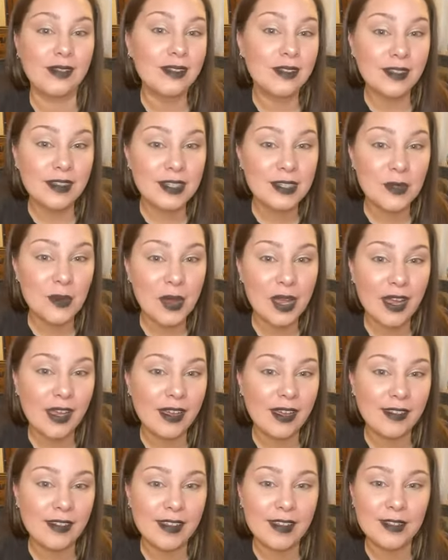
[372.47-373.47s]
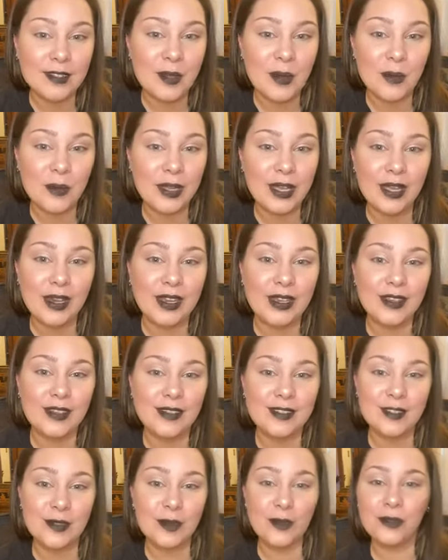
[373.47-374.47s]
that's okay. Like, don't get it.
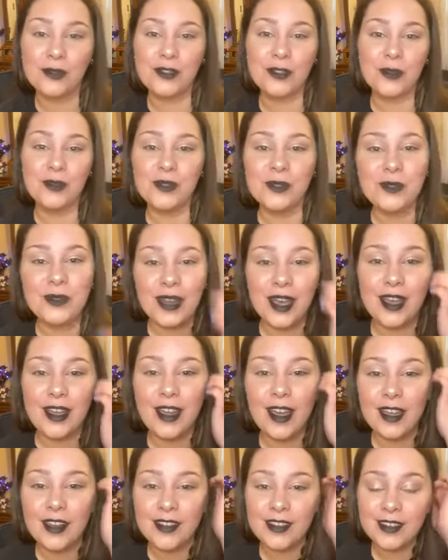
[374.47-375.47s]
Don't do that yet.